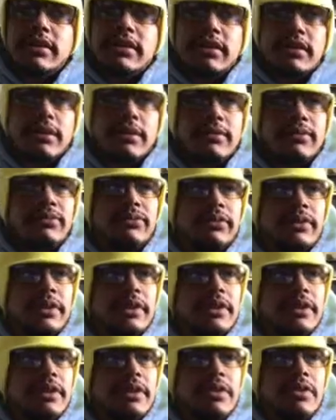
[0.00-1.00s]
You know,
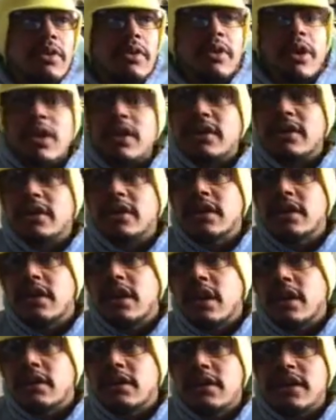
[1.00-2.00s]
you no longer
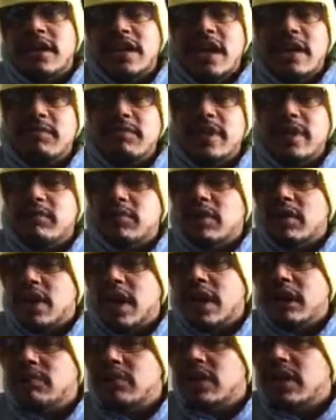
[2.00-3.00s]
are looking at people
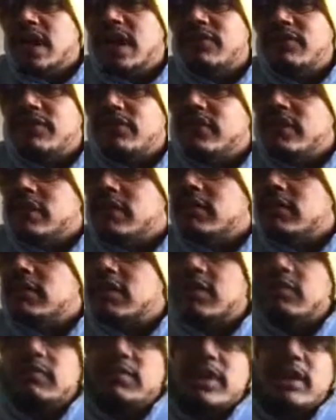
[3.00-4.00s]
like Maleficent or
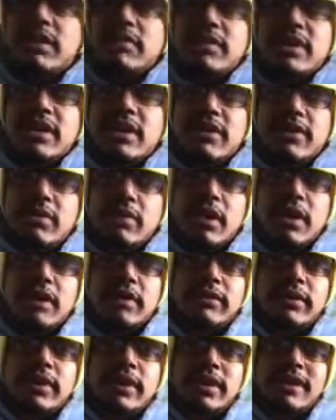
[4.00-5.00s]
something, mirror, mirror on the
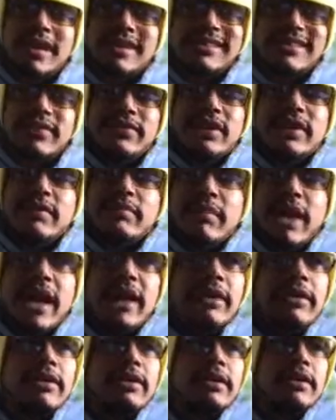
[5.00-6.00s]
wall. That stuff doesn't
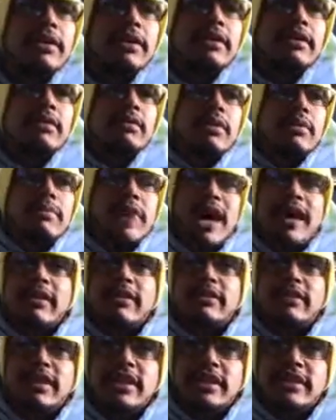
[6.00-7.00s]
matter. What
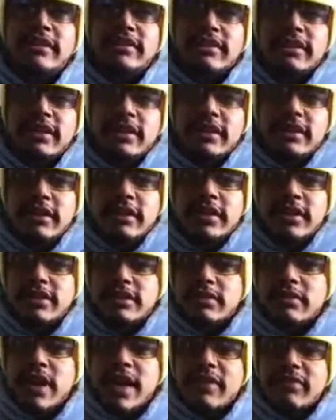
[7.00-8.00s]
matters is
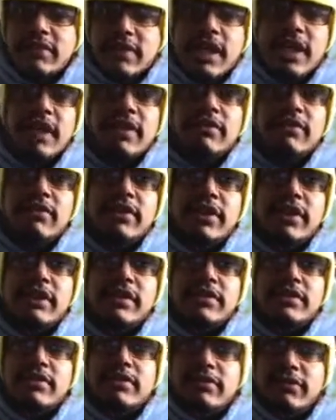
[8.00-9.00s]
that you have love and
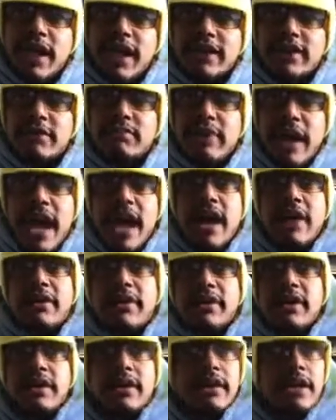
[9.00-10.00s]
that you find your
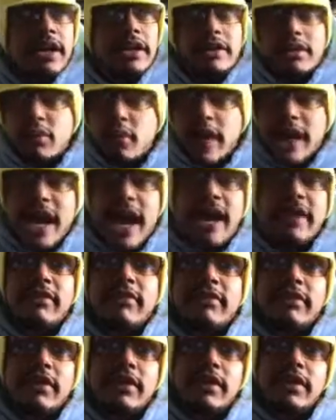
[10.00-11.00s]
path and your way out
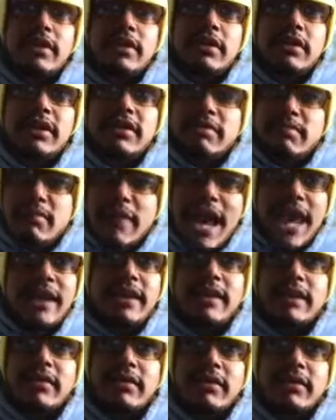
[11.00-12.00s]
of this
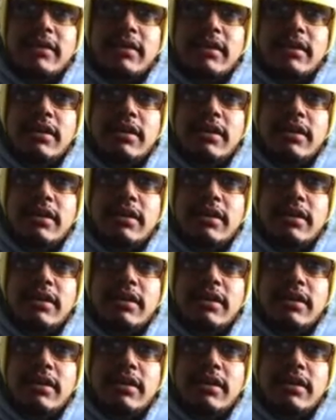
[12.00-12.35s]
madness.